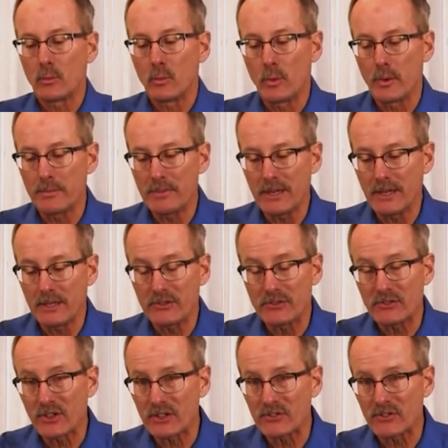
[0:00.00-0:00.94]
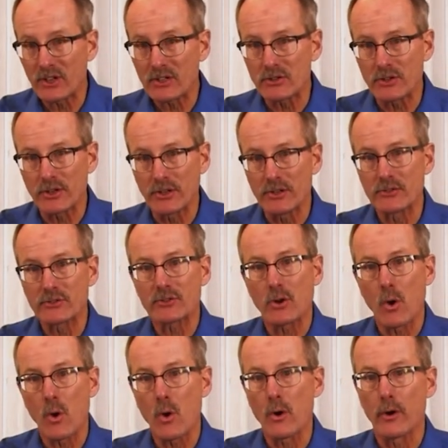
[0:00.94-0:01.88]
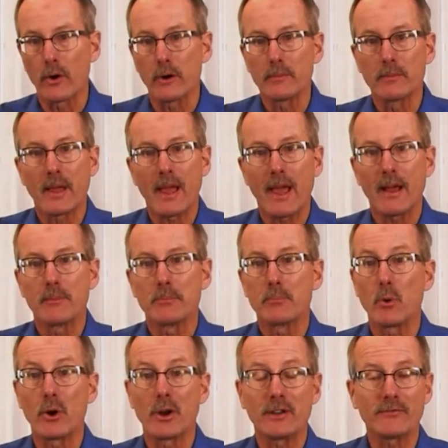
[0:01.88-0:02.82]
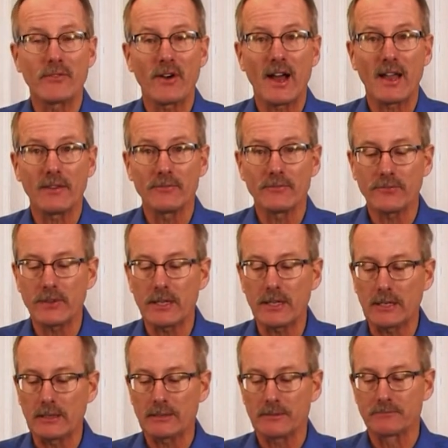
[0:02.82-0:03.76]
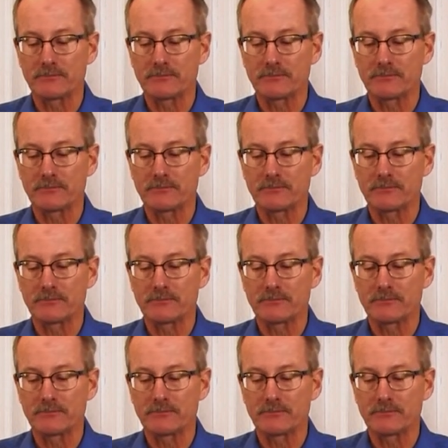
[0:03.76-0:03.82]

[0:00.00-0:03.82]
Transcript: would be 6 inches or 0.5 feet.